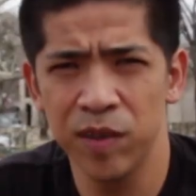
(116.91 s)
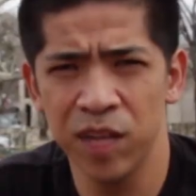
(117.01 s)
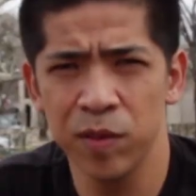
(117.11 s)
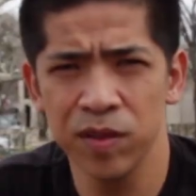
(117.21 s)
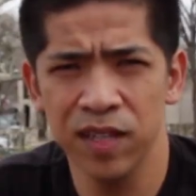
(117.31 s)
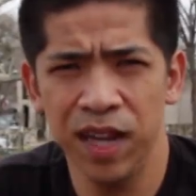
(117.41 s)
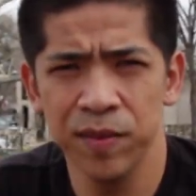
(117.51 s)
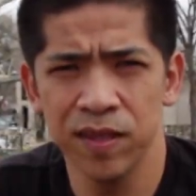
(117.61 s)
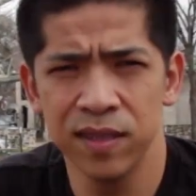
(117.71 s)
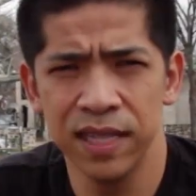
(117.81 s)
a couple of
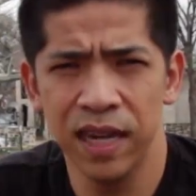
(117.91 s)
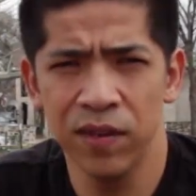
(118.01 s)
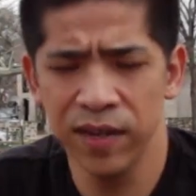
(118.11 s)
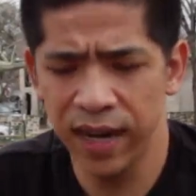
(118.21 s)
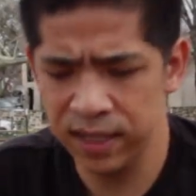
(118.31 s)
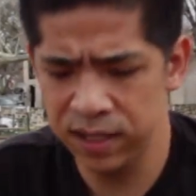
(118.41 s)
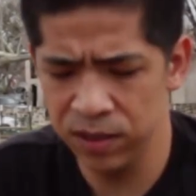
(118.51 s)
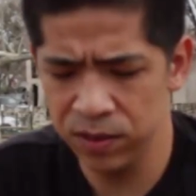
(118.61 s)
stops to see how it reacts too.